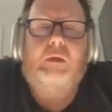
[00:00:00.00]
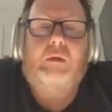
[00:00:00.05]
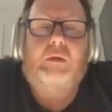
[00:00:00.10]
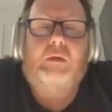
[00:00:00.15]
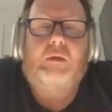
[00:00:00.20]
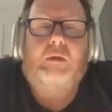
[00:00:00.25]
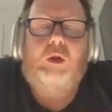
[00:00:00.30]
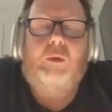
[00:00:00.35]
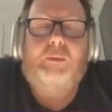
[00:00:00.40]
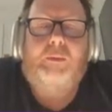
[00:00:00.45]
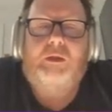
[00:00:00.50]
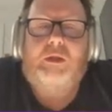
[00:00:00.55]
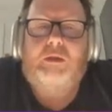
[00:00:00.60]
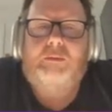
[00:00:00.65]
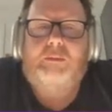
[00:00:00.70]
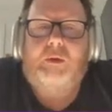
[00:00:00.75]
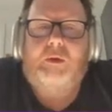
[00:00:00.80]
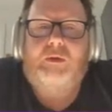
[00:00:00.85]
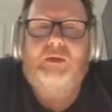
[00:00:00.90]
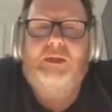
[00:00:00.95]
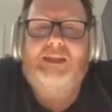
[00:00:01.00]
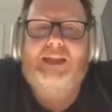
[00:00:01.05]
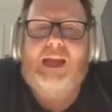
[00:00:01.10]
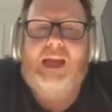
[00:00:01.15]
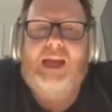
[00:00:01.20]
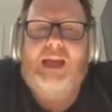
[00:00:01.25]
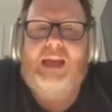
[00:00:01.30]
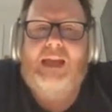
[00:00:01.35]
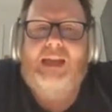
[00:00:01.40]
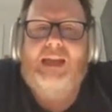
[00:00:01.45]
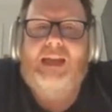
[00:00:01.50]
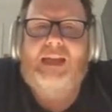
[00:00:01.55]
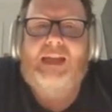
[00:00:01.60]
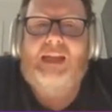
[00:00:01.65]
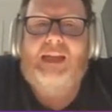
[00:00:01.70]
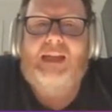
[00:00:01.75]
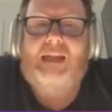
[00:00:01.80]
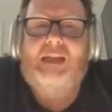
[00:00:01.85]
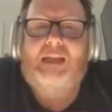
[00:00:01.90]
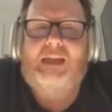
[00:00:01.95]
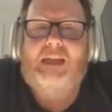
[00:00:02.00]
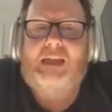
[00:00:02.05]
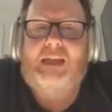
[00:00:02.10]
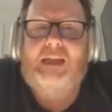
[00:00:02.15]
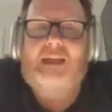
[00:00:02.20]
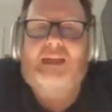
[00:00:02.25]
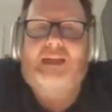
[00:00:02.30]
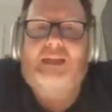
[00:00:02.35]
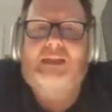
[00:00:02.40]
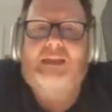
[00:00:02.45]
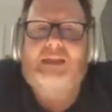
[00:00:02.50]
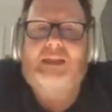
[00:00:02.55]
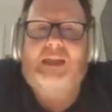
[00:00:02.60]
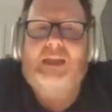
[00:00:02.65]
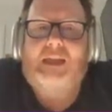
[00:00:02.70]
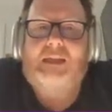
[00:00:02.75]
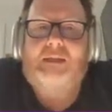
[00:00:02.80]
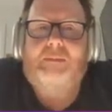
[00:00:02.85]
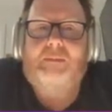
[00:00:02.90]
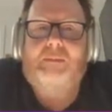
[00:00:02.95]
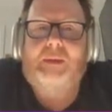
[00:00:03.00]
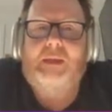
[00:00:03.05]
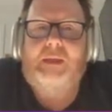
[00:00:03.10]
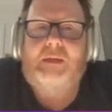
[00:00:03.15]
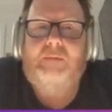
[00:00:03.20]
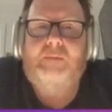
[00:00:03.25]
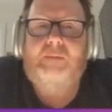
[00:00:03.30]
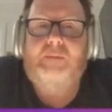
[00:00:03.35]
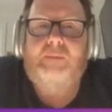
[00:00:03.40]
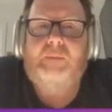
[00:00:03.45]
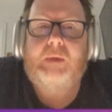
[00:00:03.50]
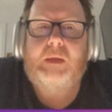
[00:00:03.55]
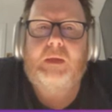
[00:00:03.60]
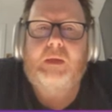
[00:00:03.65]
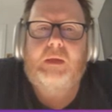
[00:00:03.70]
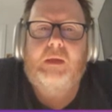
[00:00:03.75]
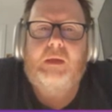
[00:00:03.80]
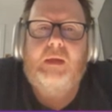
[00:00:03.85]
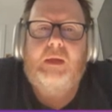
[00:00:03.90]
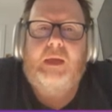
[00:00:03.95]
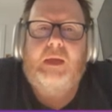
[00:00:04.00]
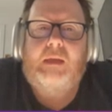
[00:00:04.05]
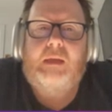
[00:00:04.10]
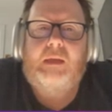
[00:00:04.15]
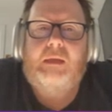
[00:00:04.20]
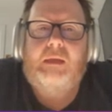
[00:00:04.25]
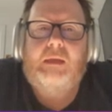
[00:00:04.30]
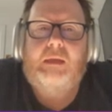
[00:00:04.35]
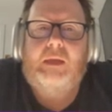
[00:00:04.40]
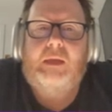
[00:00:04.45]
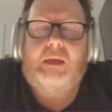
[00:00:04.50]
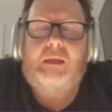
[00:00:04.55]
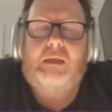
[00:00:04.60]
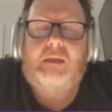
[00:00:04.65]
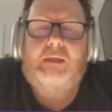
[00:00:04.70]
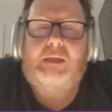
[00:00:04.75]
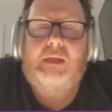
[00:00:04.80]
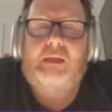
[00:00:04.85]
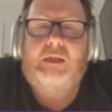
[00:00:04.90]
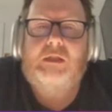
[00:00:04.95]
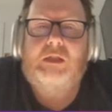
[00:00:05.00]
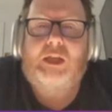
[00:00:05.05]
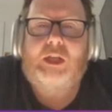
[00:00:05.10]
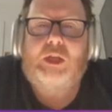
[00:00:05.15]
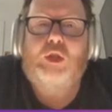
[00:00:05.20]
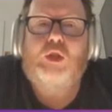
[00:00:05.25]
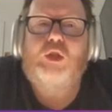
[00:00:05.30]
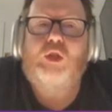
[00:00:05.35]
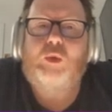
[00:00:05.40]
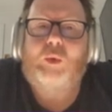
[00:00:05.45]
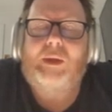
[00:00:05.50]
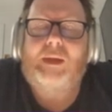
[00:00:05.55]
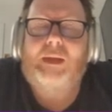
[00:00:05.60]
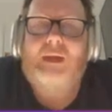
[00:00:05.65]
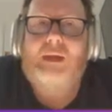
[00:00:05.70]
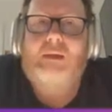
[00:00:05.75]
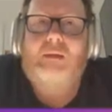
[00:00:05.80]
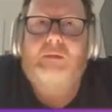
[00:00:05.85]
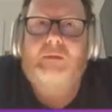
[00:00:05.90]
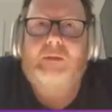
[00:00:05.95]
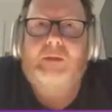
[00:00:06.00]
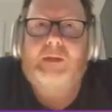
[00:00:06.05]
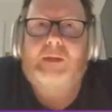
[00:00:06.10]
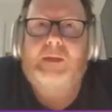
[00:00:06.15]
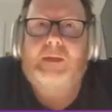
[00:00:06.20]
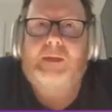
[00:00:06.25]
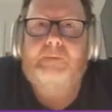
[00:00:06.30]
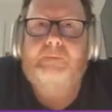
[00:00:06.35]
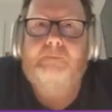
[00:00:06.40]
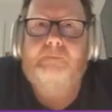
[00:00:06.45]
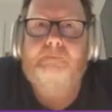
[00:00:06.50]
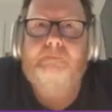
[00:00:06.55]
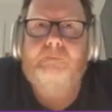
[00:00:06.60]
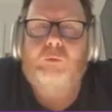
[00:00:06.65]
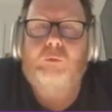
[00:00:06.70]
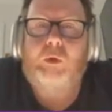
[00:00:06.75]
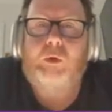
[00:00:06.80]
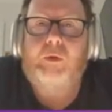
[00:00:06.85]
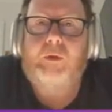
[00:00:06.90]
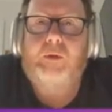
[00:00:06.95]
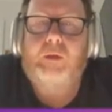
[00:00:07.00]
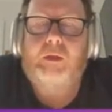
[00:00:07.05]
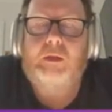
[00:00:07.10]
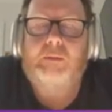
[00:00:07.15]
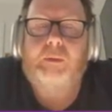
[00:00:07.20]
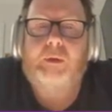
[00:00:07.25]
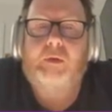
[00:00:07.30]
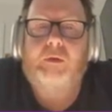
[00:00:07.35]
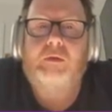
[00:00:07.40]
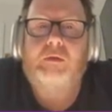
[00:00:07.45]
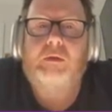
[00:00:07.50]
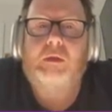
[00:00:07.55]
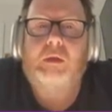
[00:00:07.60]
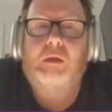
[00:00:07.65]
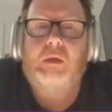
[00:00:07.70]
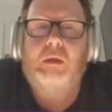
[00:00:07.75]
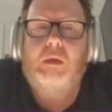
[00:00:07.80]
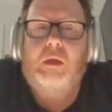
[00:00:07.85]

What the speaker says: The opposite, I suppose, is A intersect B. And intersect is like a joining word, I suppose.